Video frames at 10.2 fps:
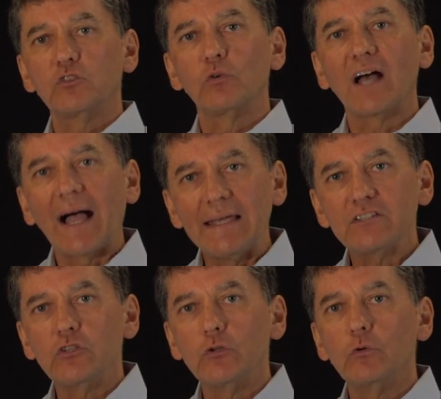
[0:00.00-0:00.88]
to
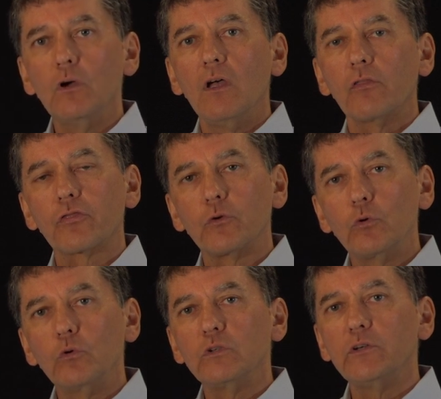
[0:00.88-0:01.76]
guide you
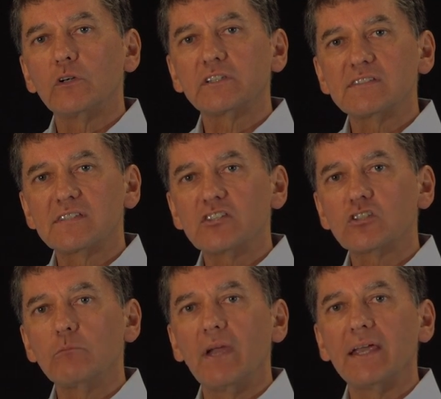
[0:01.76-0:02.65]
through your
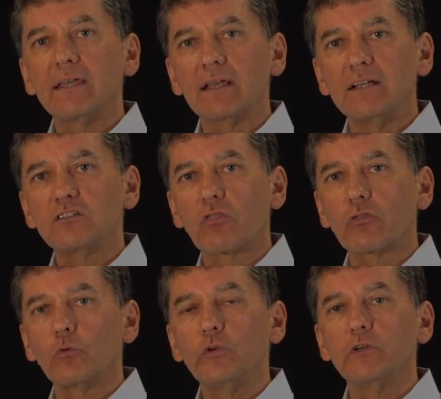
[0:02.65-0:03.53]
decision making and
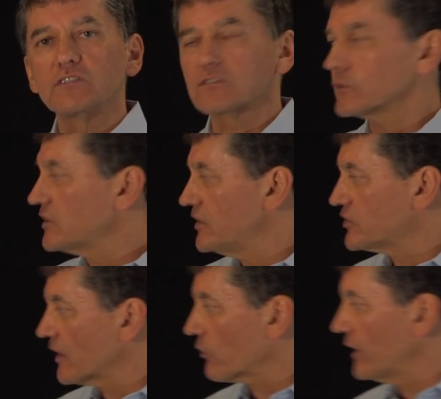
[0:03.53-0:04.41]
through your
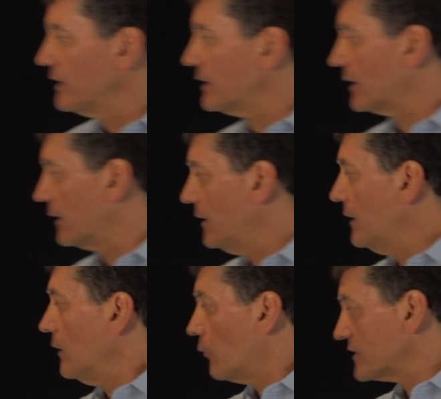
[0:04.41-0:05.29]
strategic thinking.
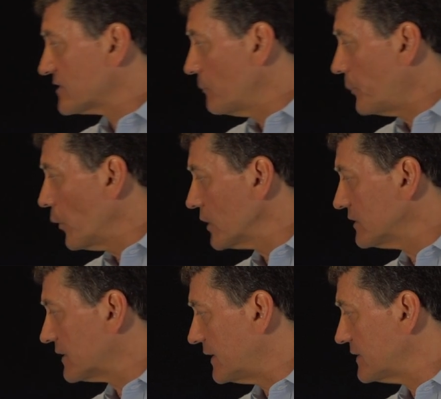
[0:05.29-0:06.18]
What's
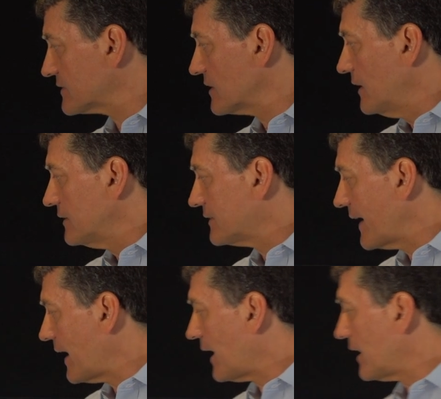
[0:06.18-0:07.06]
important is
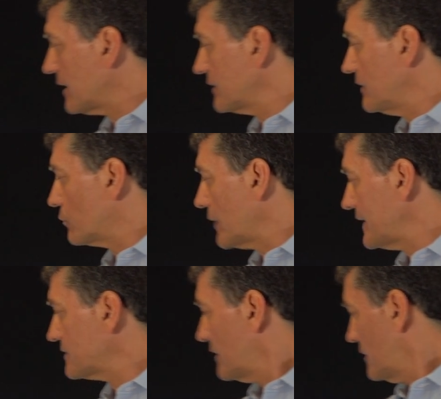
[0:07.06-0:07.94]
there are the
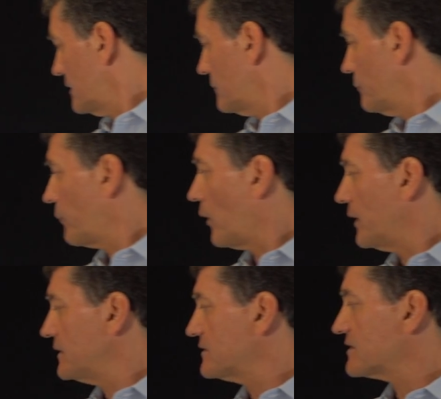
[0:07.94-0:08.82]
red
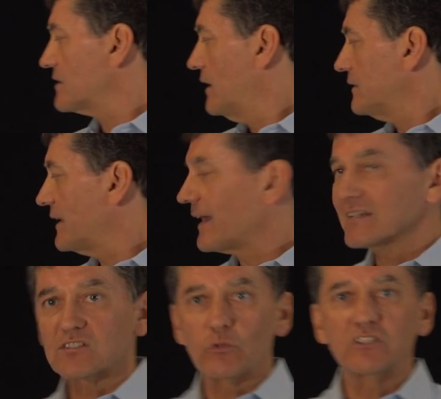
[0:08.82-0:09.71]
points that are
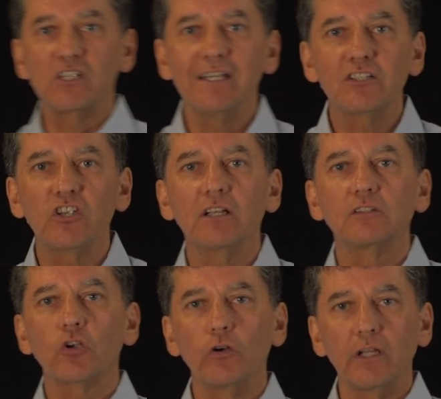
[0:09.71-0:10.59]
strategic
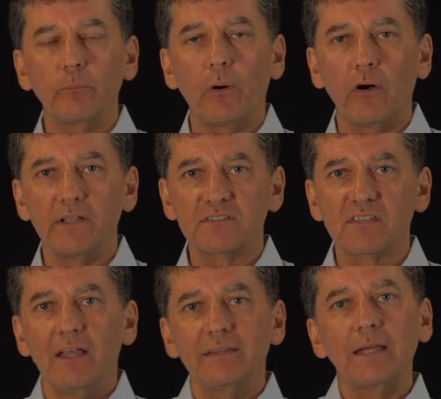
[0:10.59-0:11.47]
turning
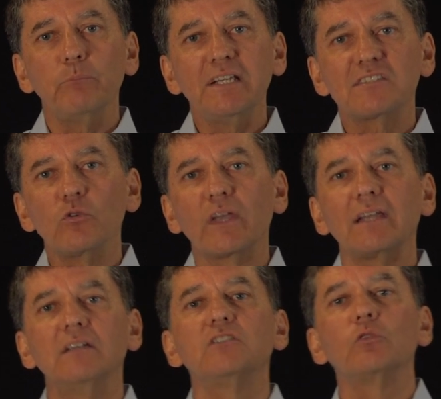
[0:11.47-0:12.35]
points. That means you
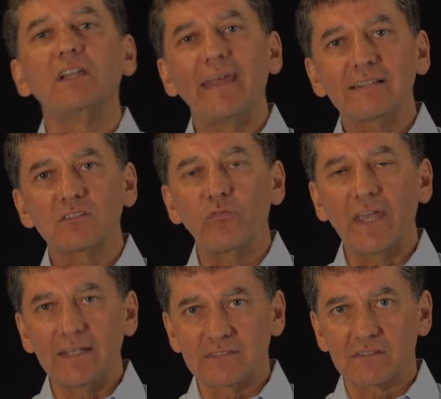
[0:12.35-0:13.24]
get into the next
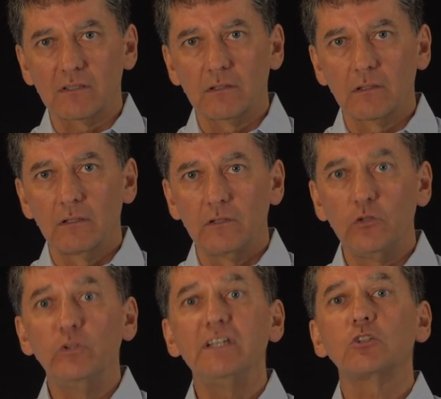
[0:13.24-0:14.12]
phase.
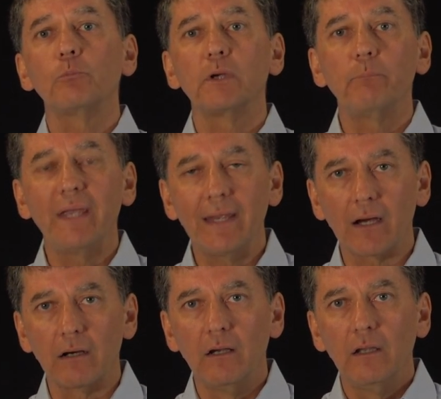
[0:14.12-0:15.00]
You need to
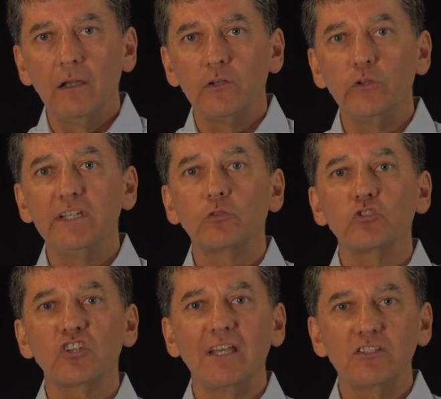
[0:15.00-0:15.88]
prepare. You need to
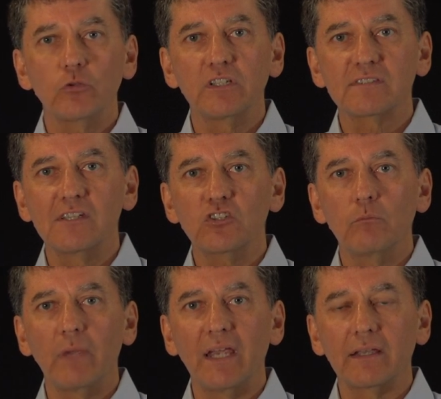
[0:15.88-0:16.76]
change your
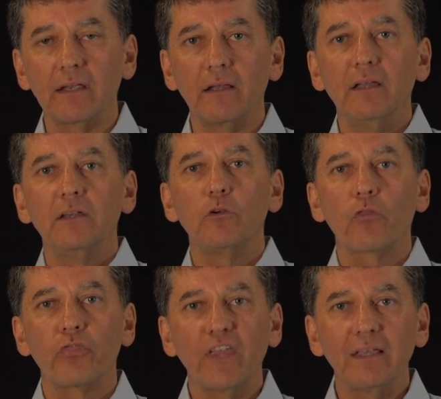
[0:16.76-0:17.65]
decision making, your
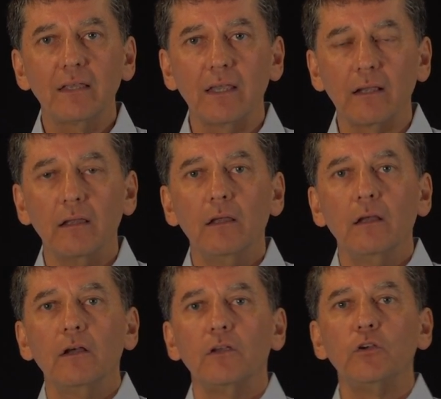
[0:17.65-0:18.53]
thinking,
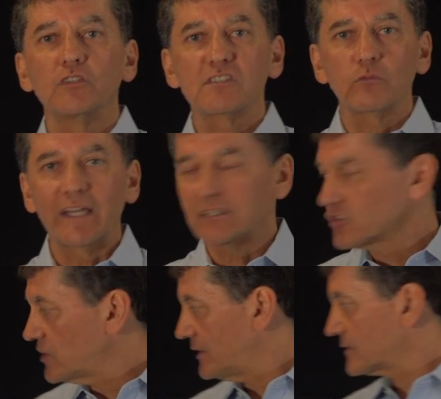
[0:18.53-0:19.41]
your
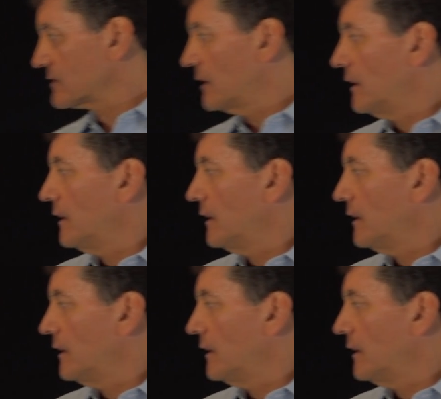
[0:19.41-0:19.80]
strategies.